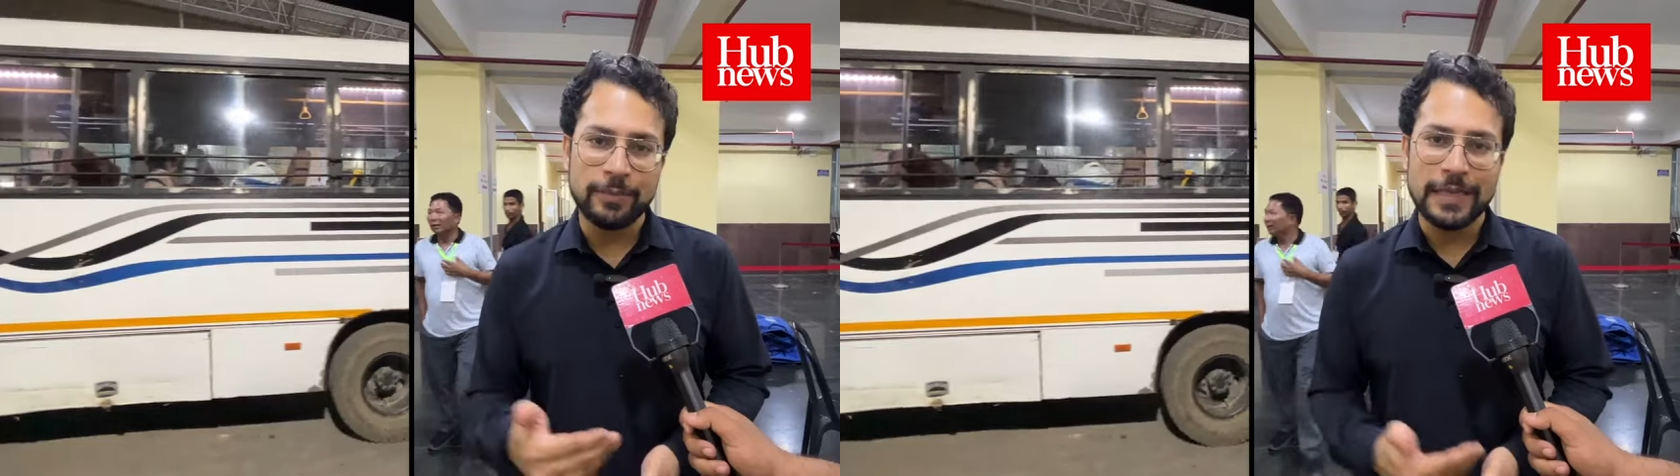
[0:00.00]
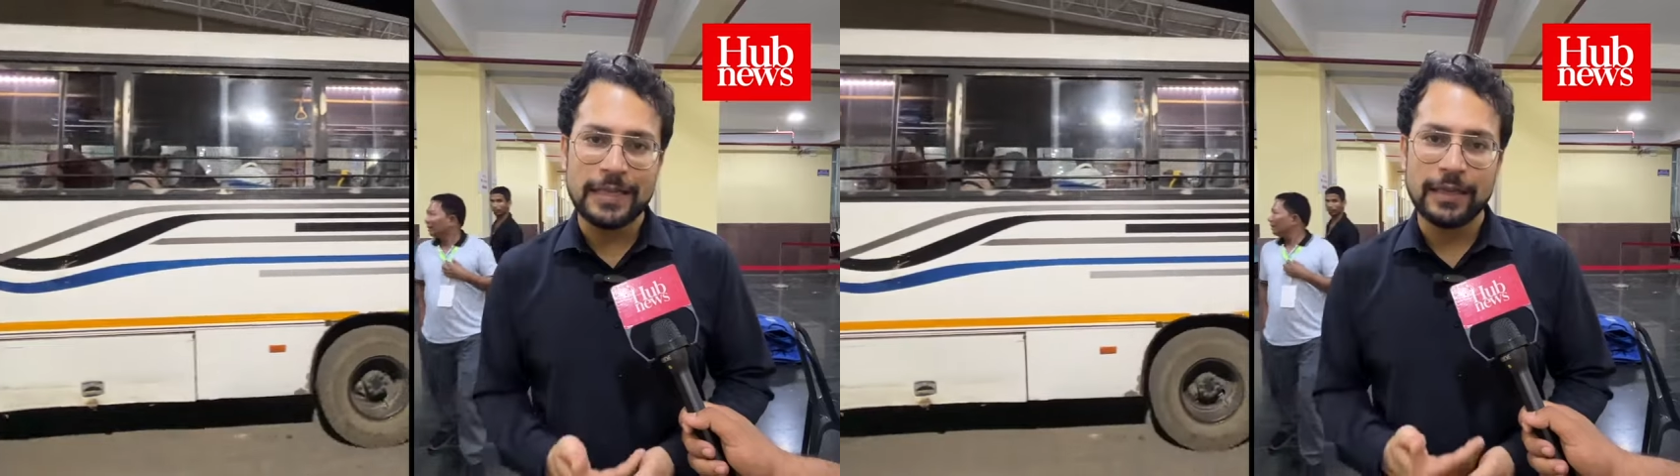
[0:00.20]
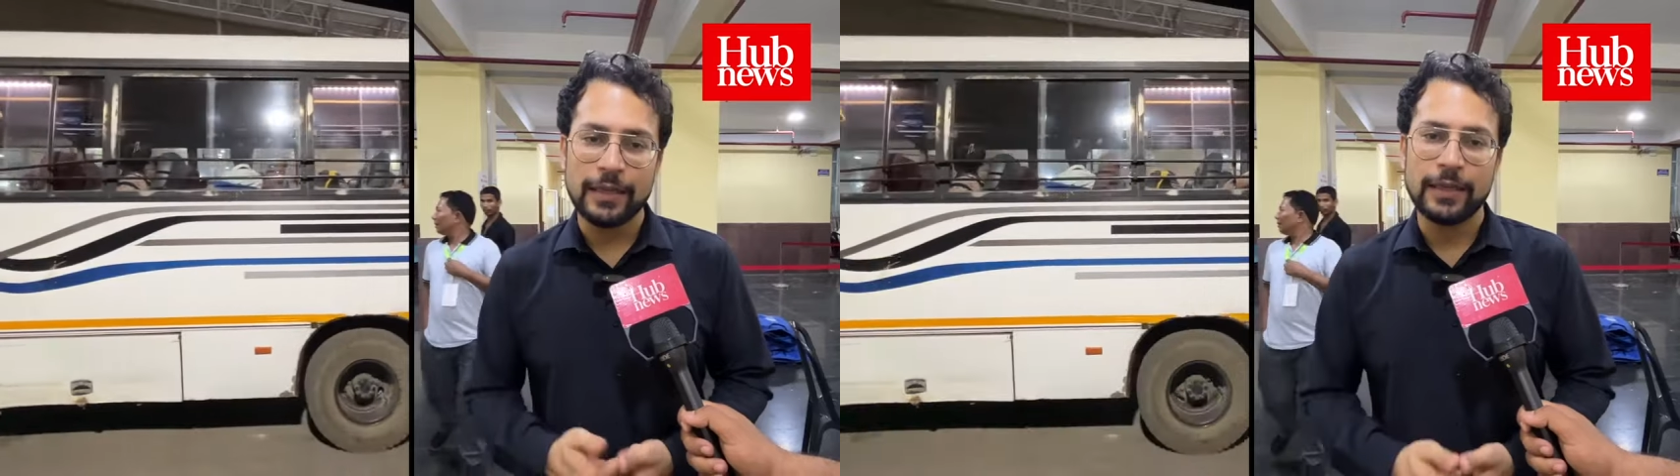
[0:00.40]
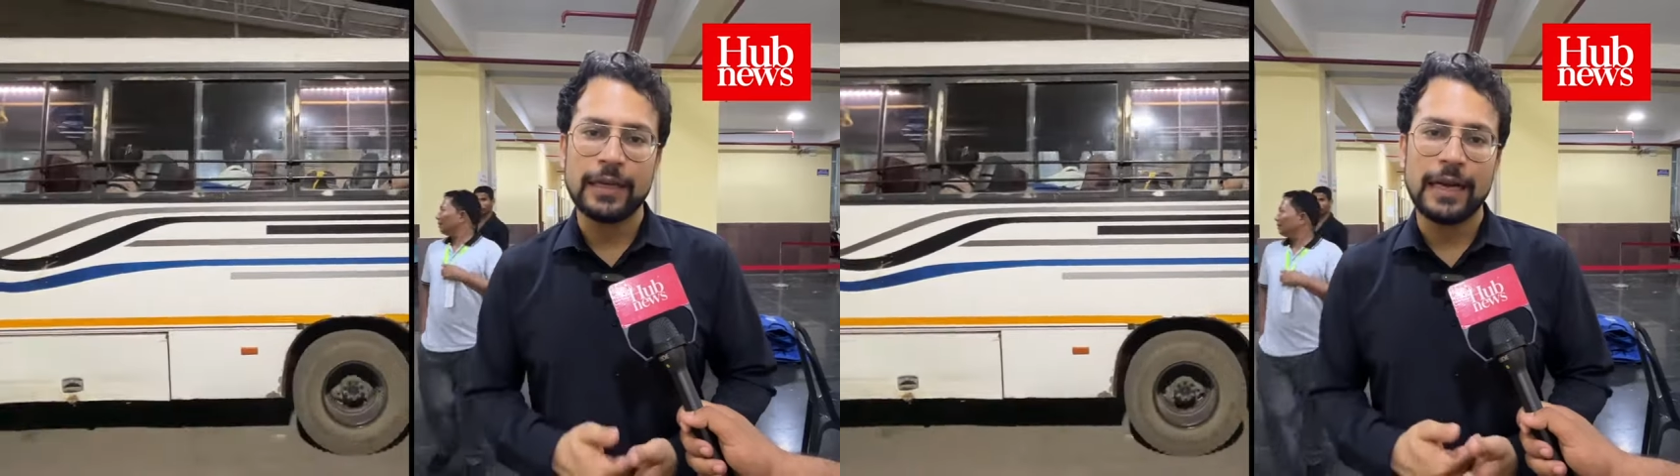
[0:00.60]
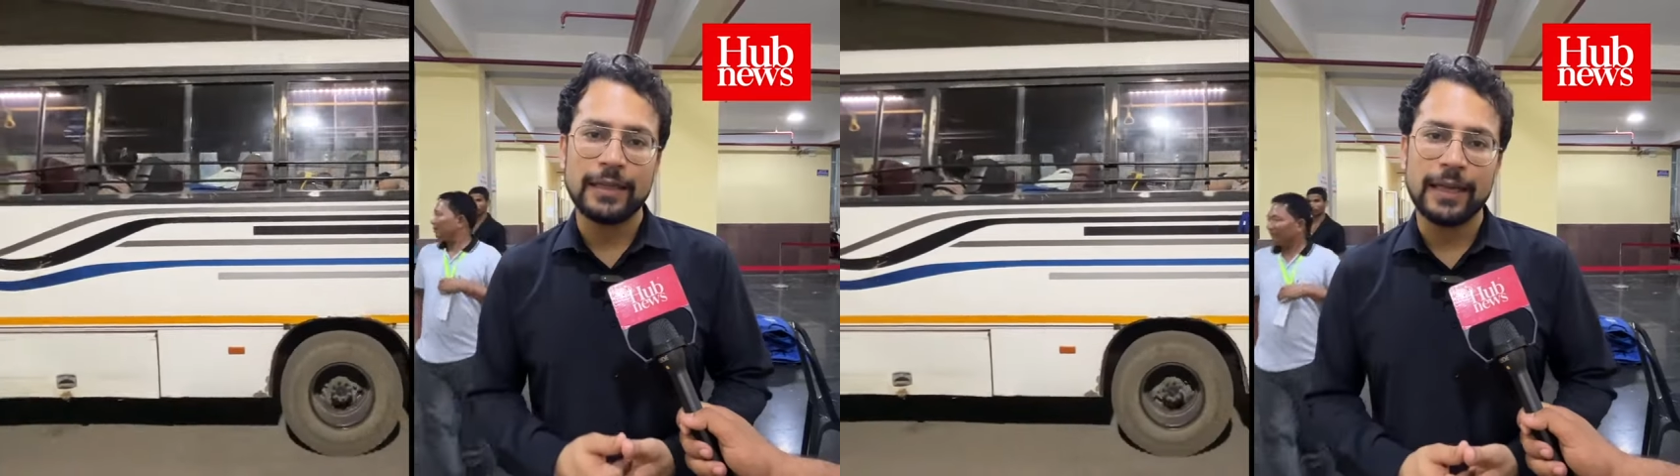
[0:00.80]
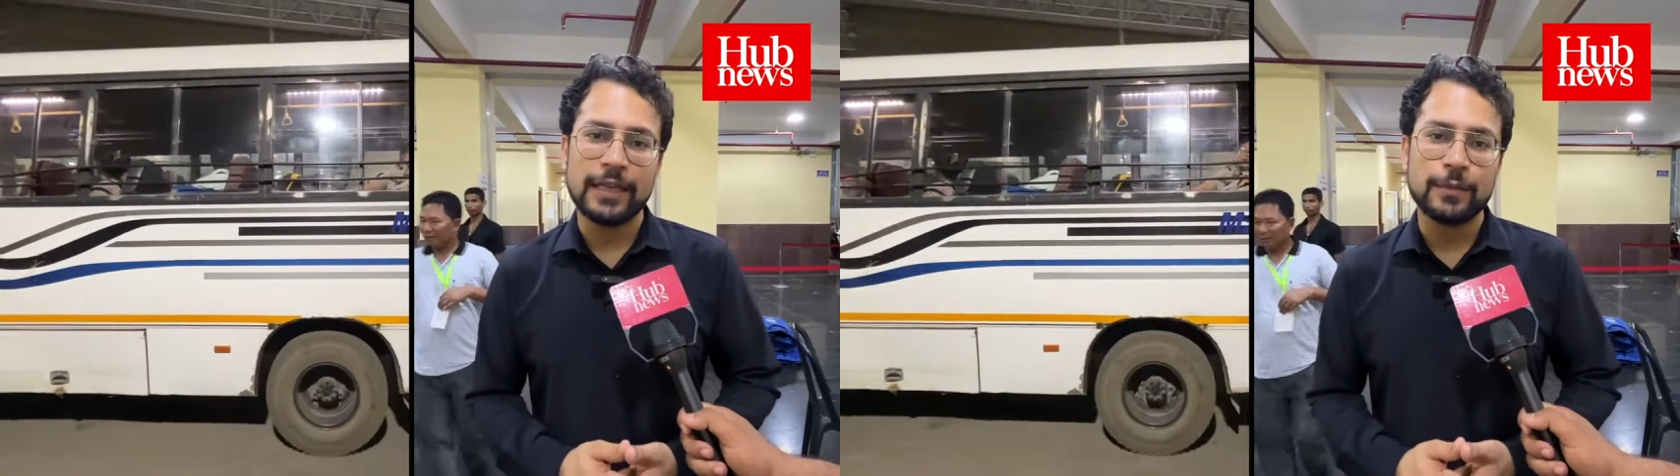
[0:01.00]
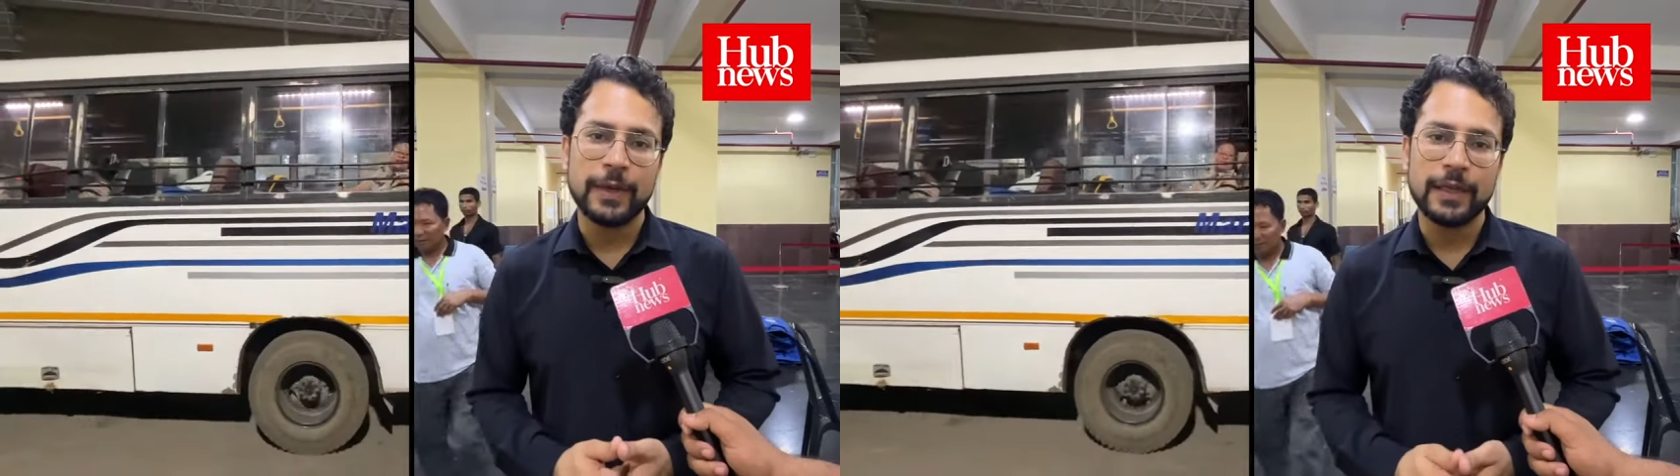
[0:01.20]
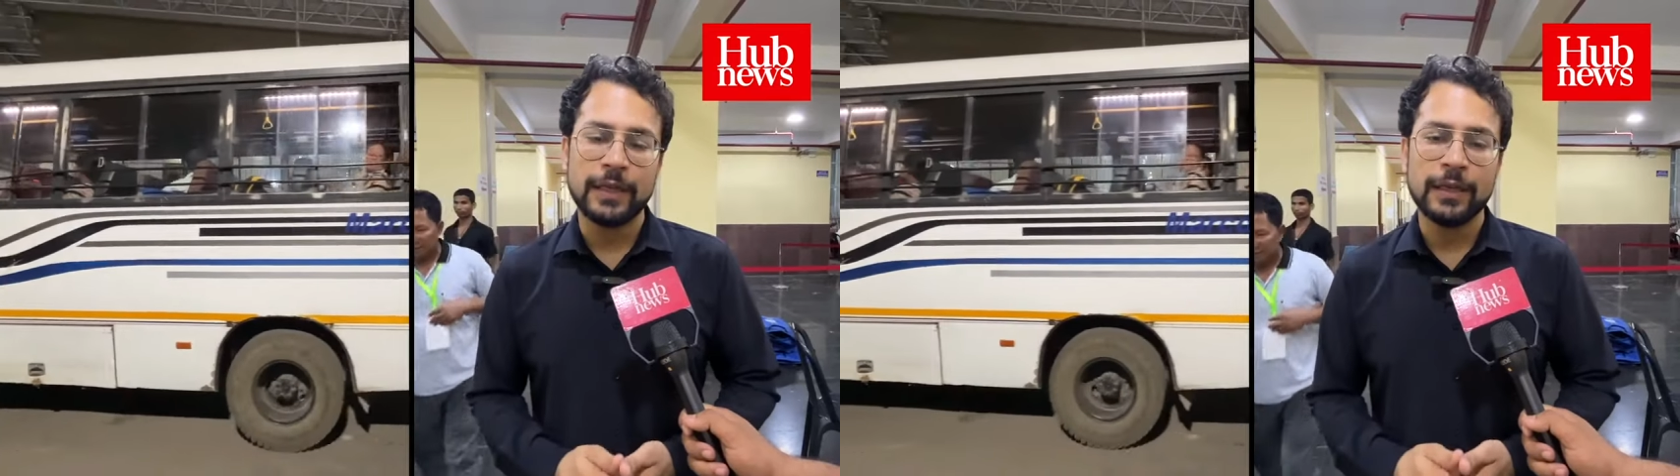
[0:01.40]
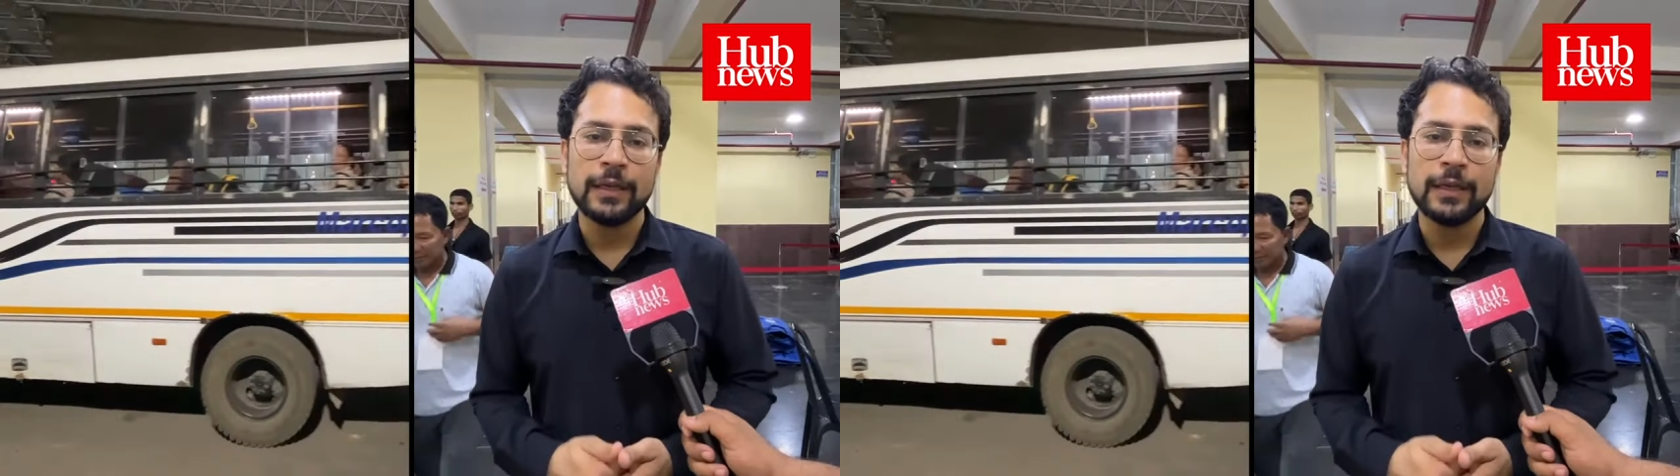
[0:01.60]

present here at the ISBT